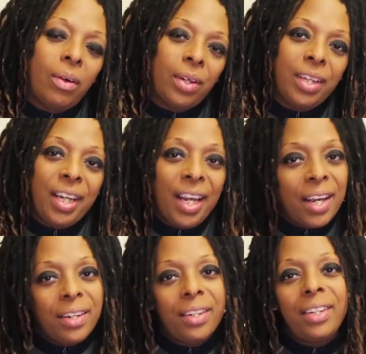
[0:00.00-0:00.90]
on the
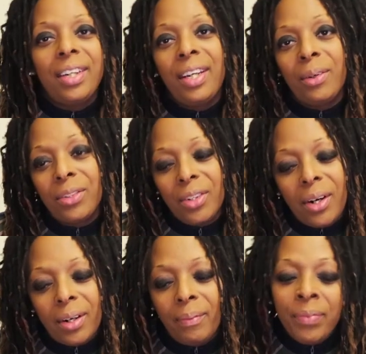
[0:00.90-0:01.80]
Canon EOS
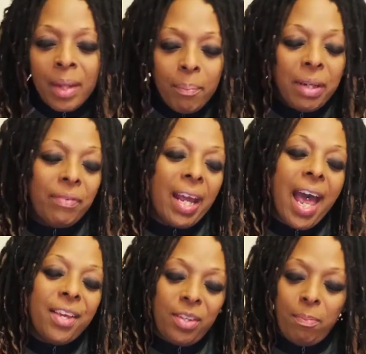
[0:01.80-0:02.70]
R. But if it
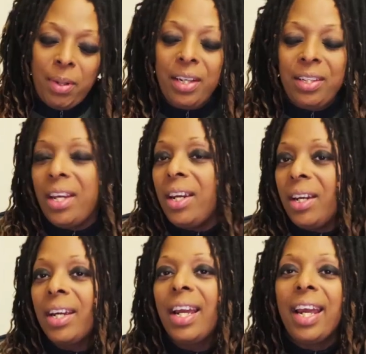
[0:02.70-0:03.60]
has the
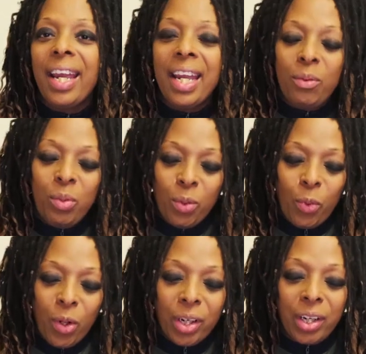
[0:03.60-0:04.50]
PD, it will
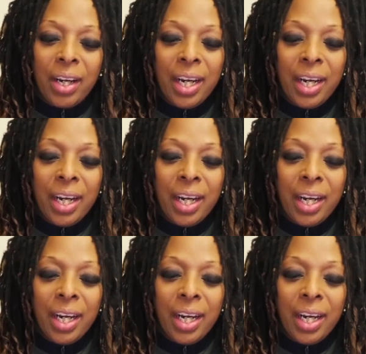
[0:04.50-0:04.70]
work.